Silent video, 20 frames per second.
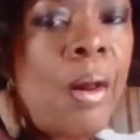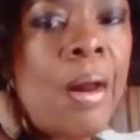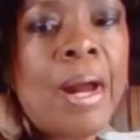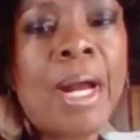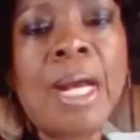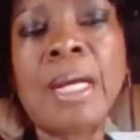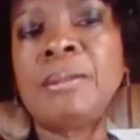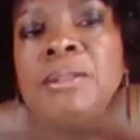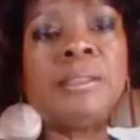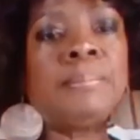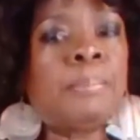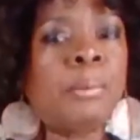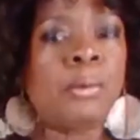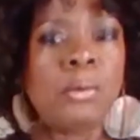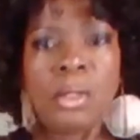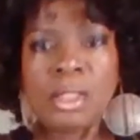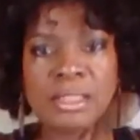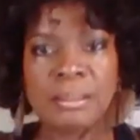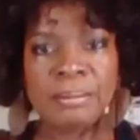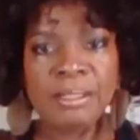I was
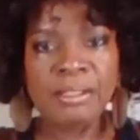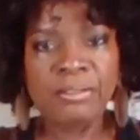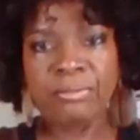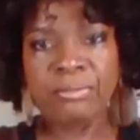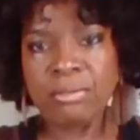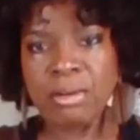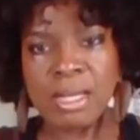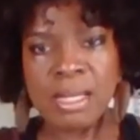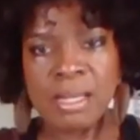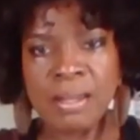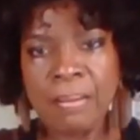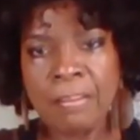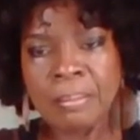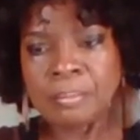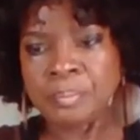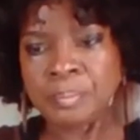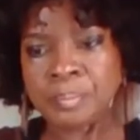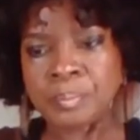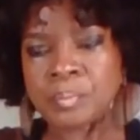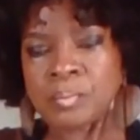born to be free,
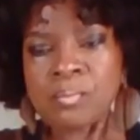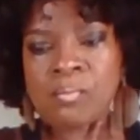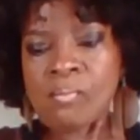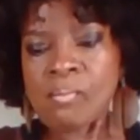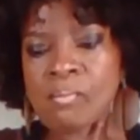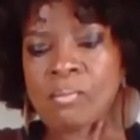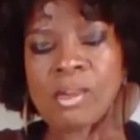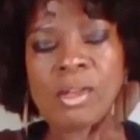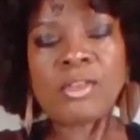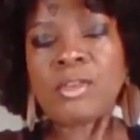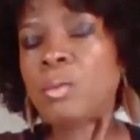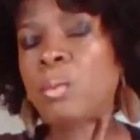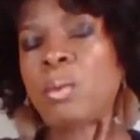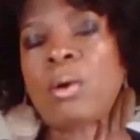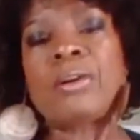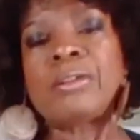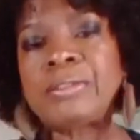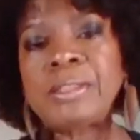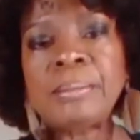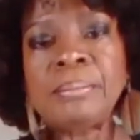to
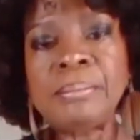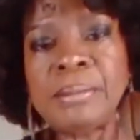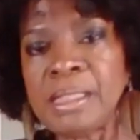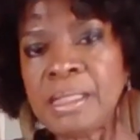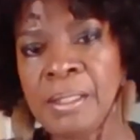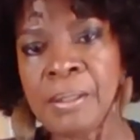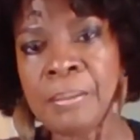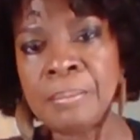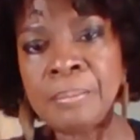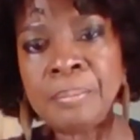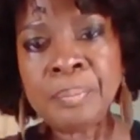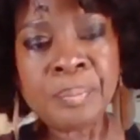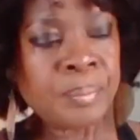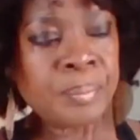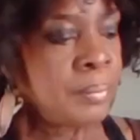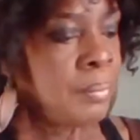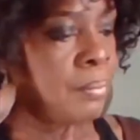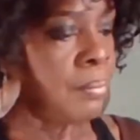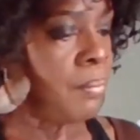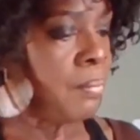work for me,
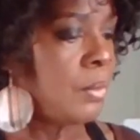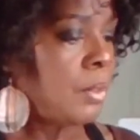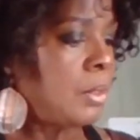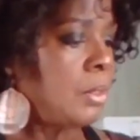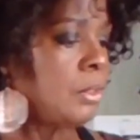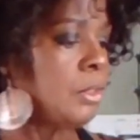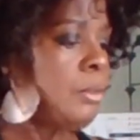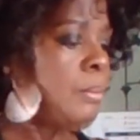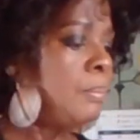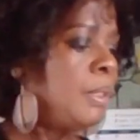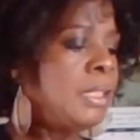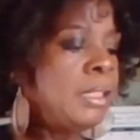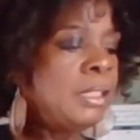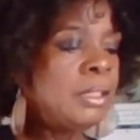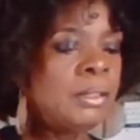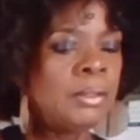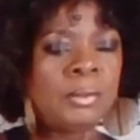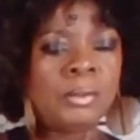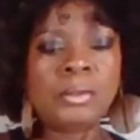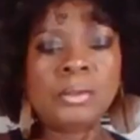to
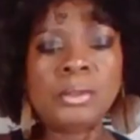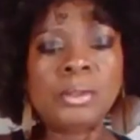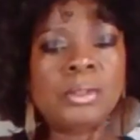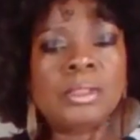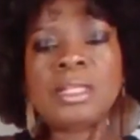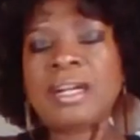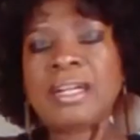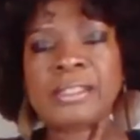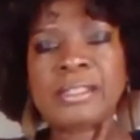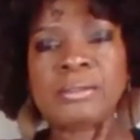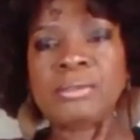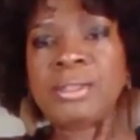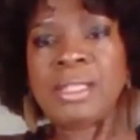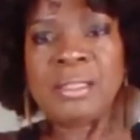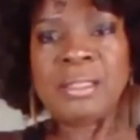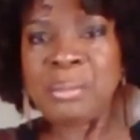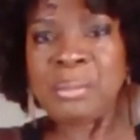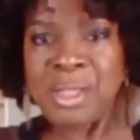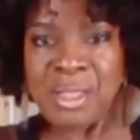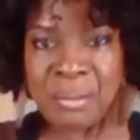be who God created
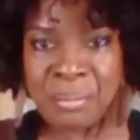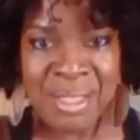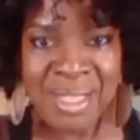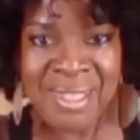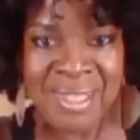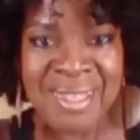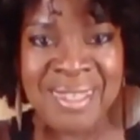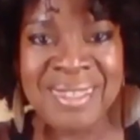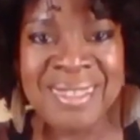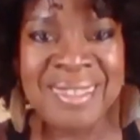me to be.